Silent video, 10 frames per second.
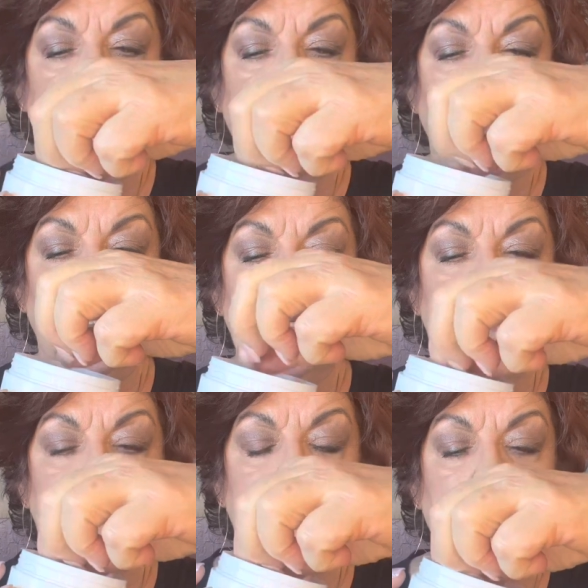
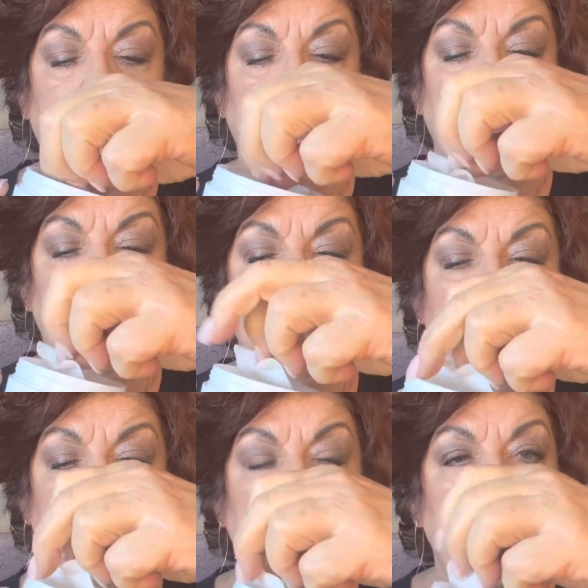this
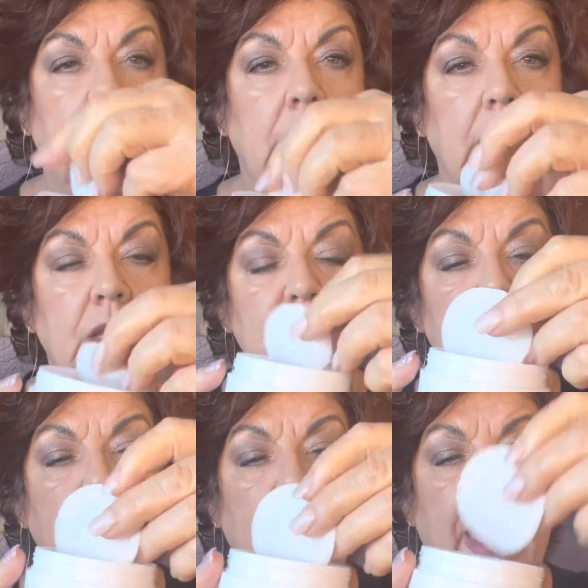is
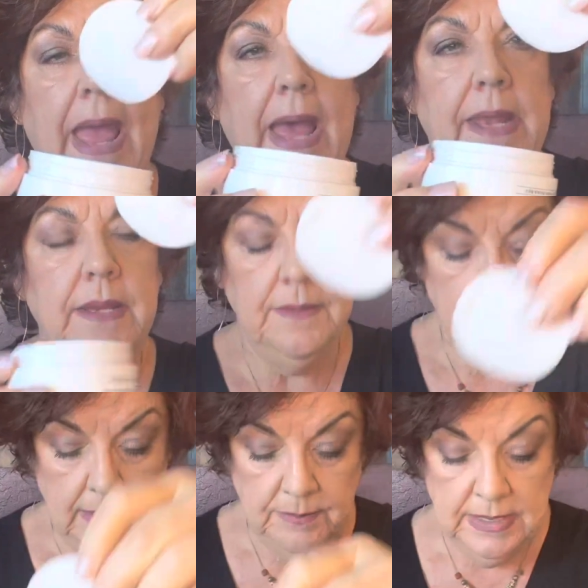your pad.
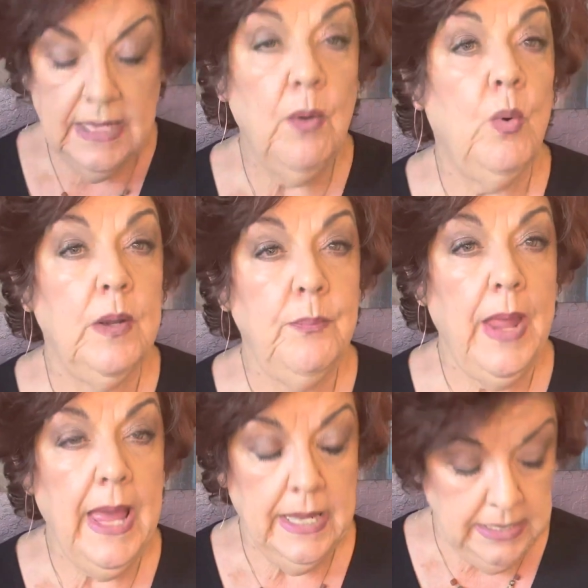Let me get one
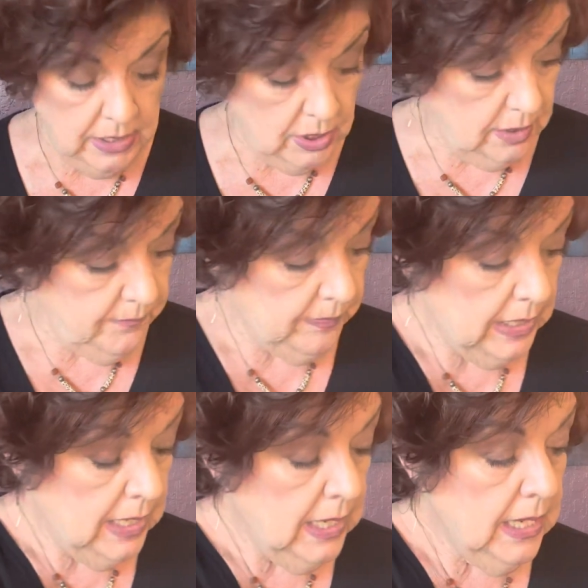pad here.
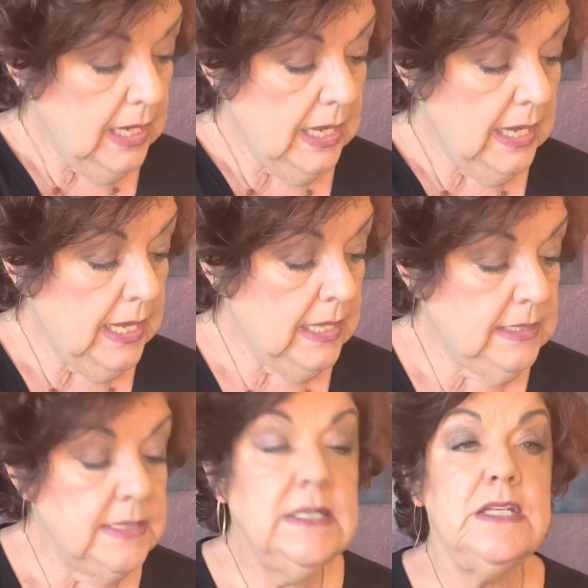And
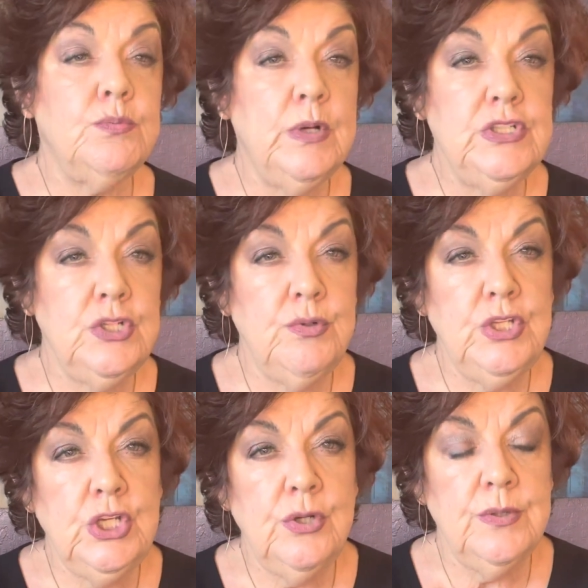this is what you
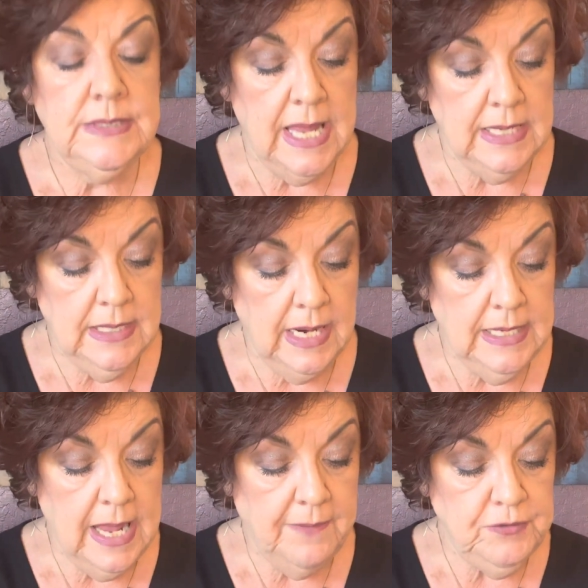use at night
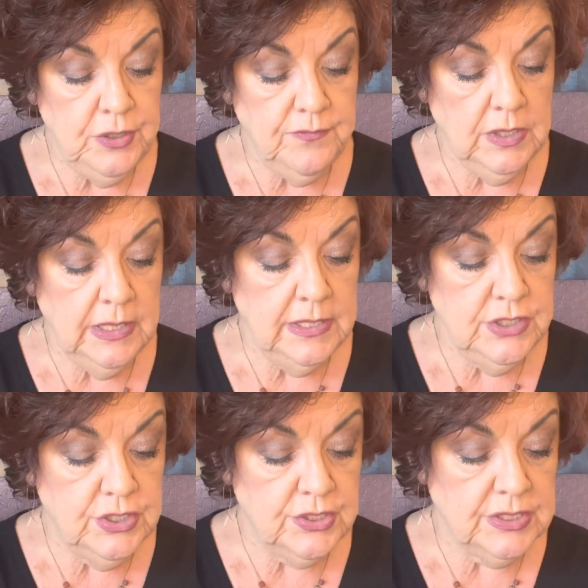after you've
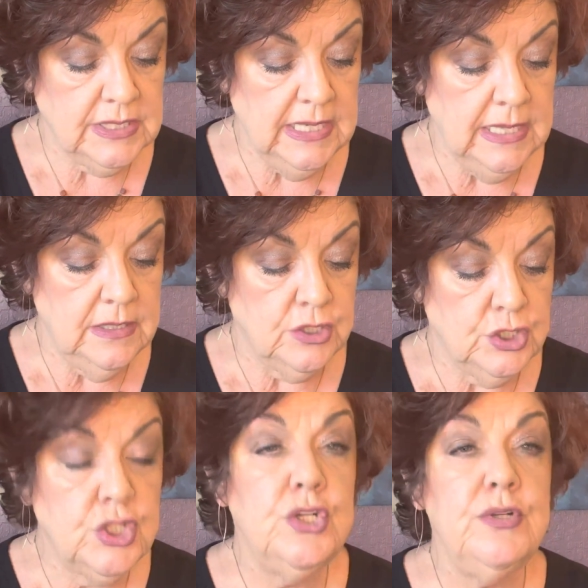cleansed your skin. There's
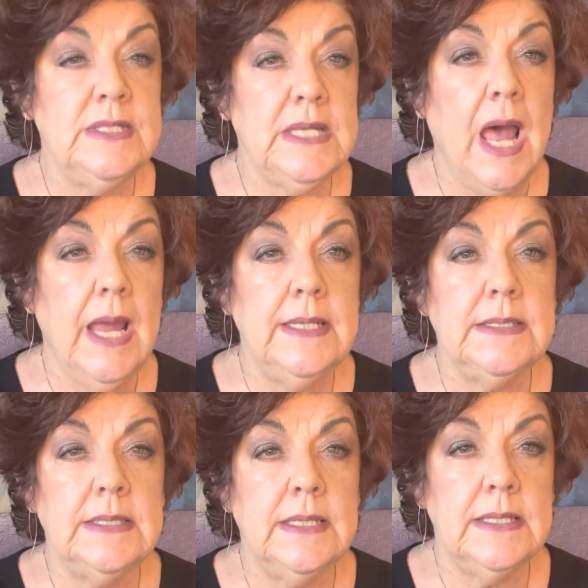two
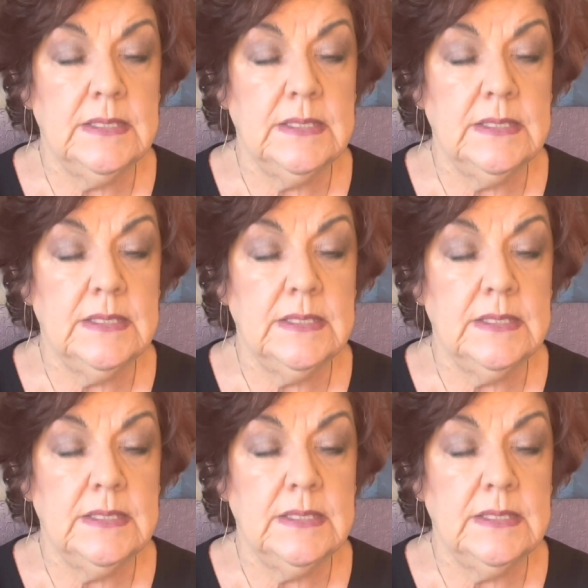sides to this